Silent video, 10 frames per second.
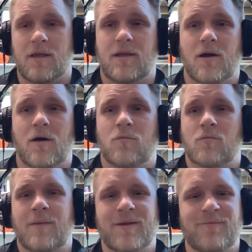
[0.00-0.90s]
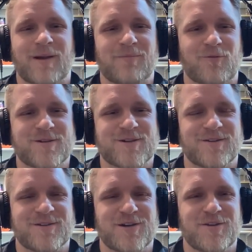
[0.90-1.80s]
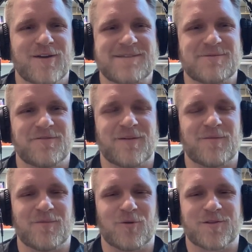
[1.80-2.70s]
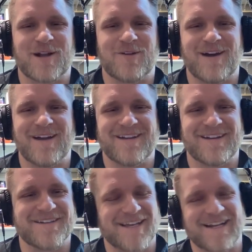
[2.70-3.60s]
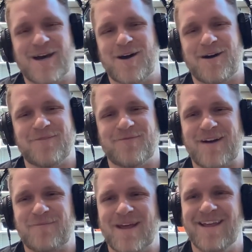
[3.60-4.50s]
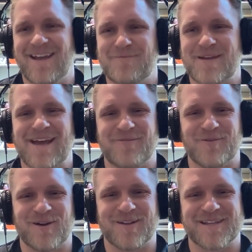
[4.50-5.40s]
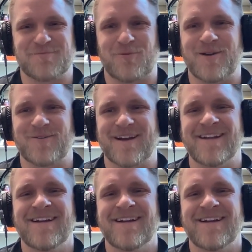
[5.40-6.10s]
right before we started the show, you asked me if I'm from North Carolina, and I was like, no, I've been I've been everywhere at this point, right?